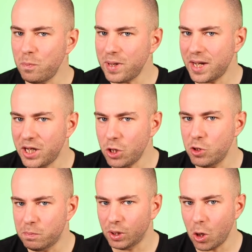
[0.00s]
would be a
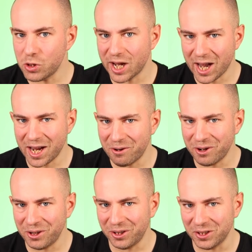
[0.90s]
huge blow to higher
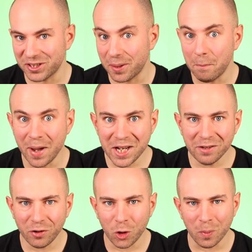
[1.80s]
earners, many
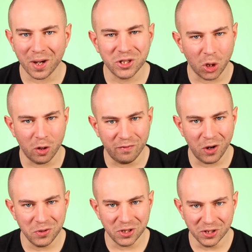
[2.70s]
of whom are Tory
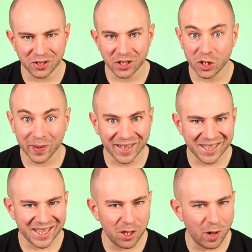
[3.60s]
voters, so we can
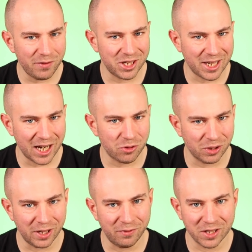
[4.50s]
see why this tax
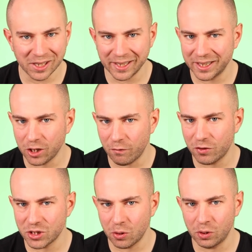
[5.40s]
relief has lingered on for so